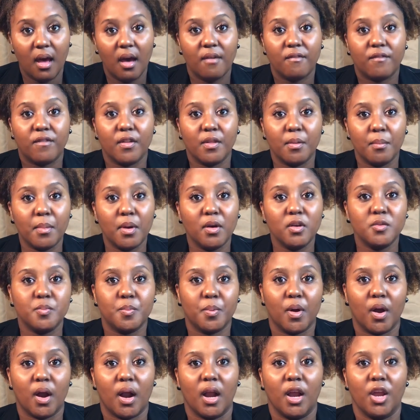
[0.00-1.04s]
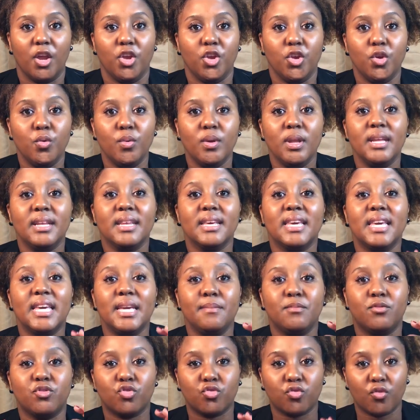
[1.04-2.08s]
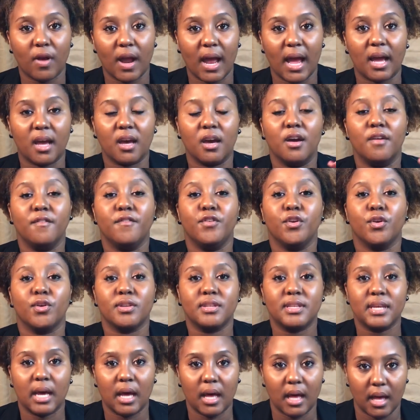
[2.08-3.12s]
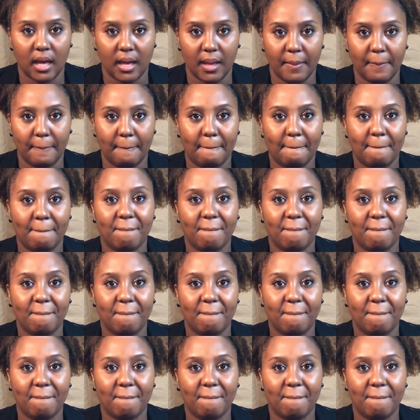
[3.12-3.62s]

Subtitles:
For the most part, you need to keep track of your time.